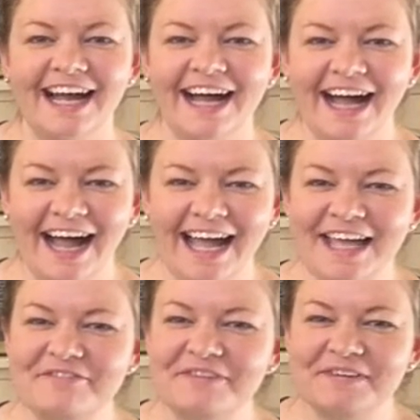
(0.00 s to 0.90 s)
Hi
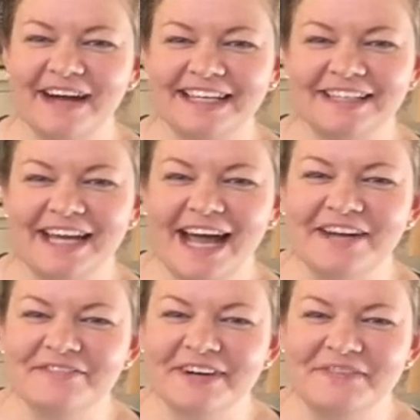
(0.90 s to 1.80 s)
everyone
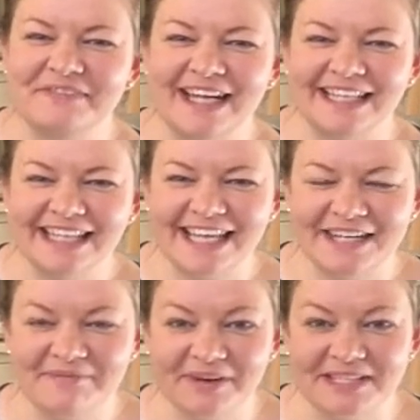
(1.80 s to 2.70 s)
from
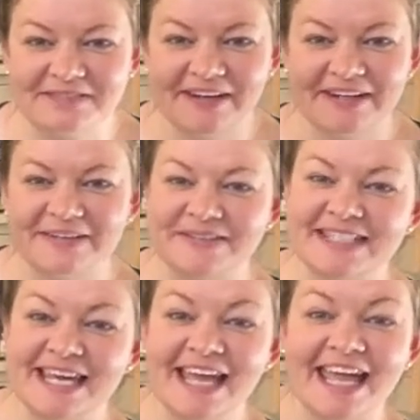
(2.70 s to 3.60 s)
Lady Boswell's.
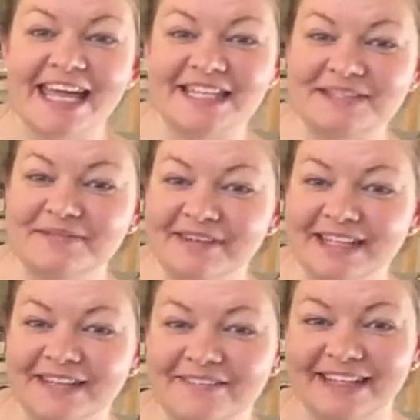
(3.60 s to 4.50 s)
It's
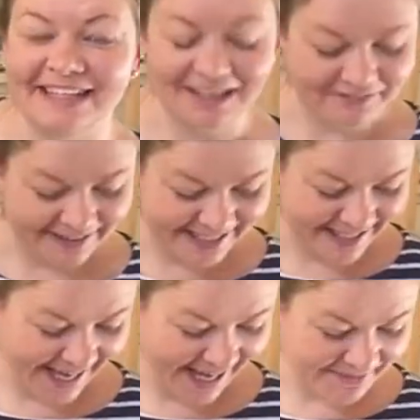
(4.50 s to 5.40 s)
really lovely
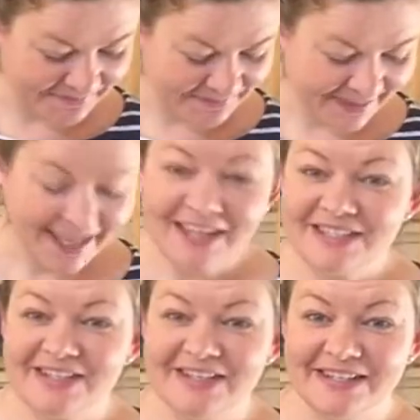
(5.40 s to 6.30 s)

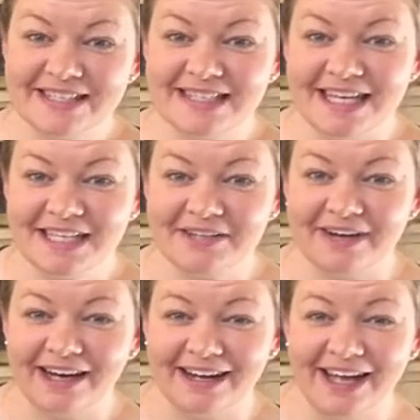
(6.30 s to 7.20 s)
to see you,
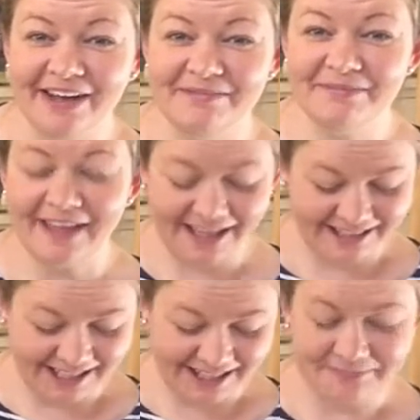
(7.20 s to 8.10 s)
and I hope that
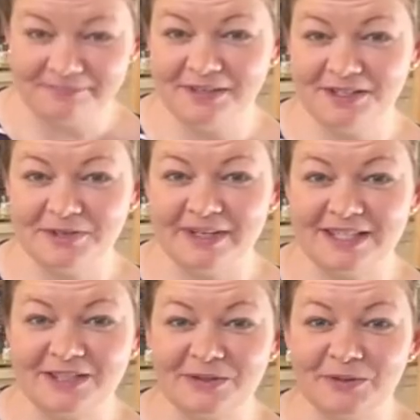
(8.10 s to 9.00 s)
doing
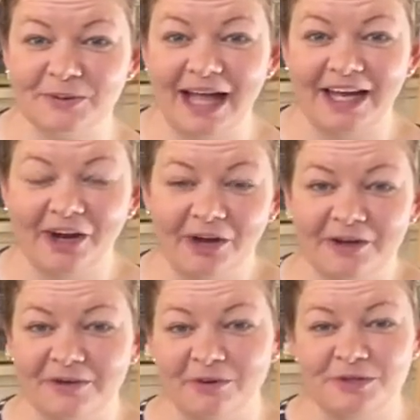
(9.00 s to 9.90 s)
school at
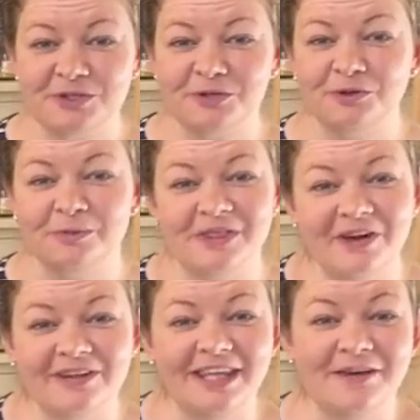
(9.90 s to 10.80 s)
home or school with
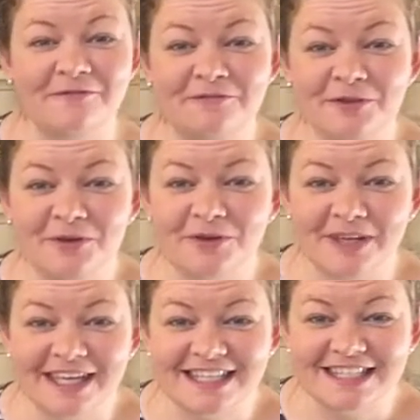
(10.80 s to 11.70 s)
only a few
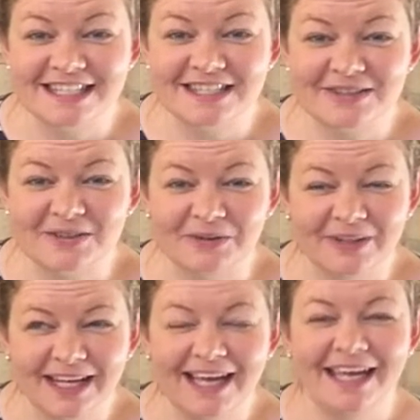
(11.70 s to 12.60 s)
kids at school
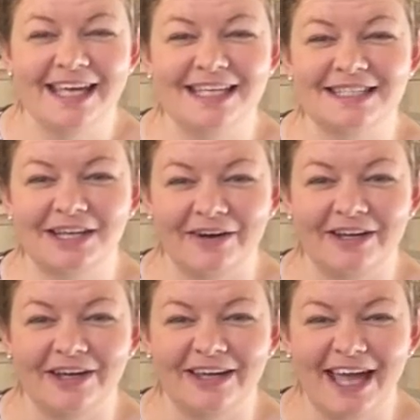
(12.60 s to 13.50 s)
is
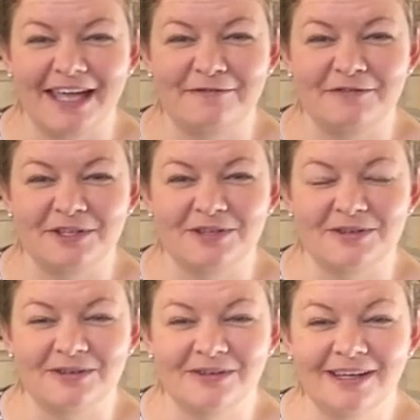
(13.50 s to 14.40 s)
going okay for
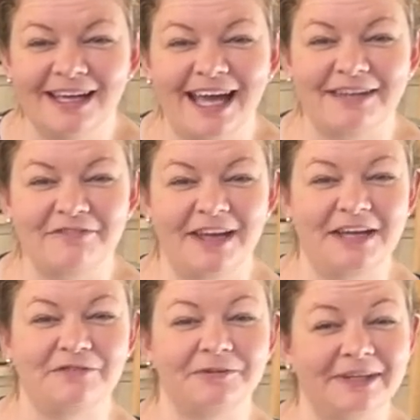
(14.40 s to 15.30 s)
you and for
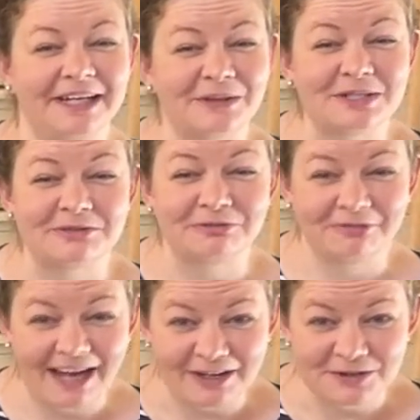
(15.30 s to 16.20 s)
everyone else
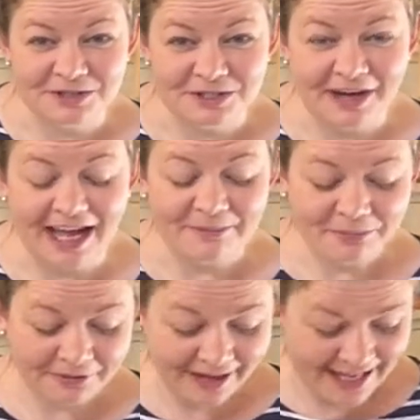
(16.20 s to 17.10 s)
around you. I am
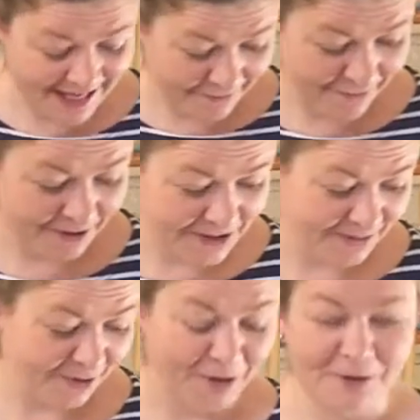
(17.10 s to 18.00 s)
praying for you
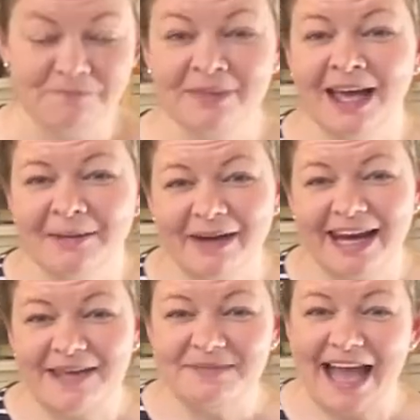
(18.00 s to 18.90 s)
all. My
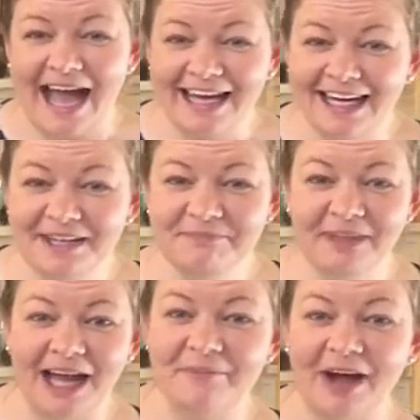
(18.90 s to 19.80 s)
name's Hannah.
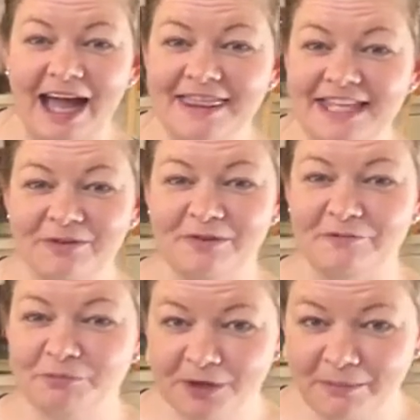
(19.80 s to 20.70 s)
I think we've
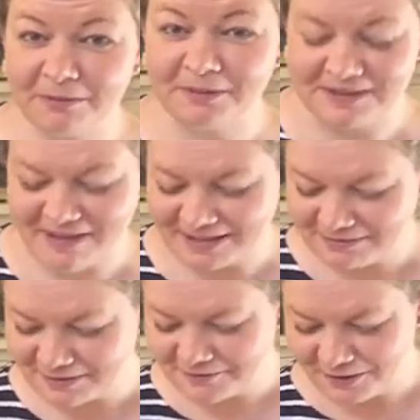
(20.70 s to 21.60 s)
probably met
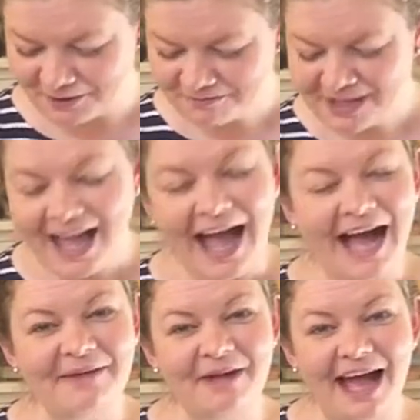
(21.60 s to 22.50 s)
before,
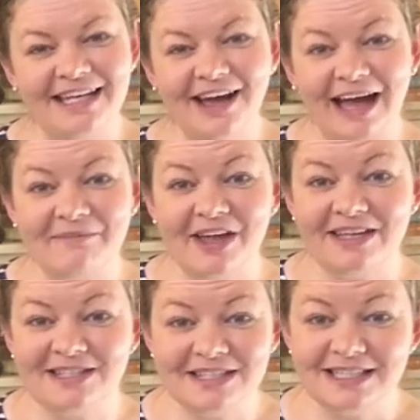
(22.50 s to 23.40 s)
and I'm
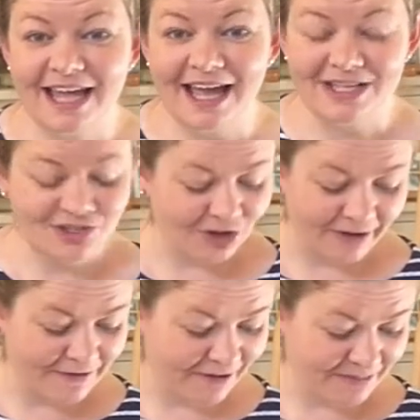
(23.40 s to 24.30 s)
going to share a
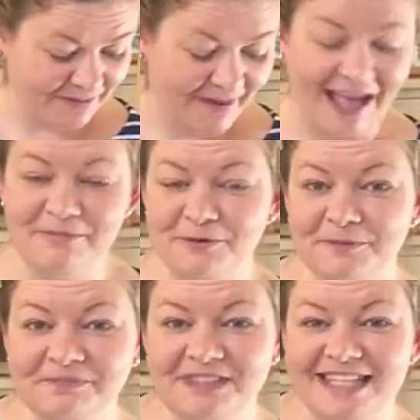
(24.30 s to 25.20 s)
story from the Bible
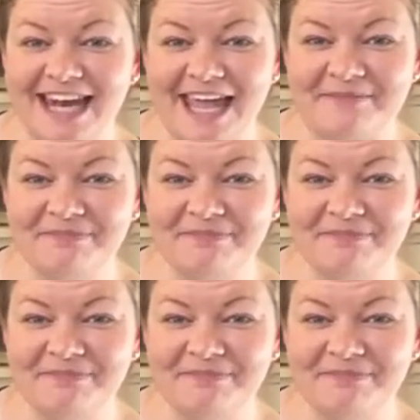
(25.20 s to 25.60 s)
today.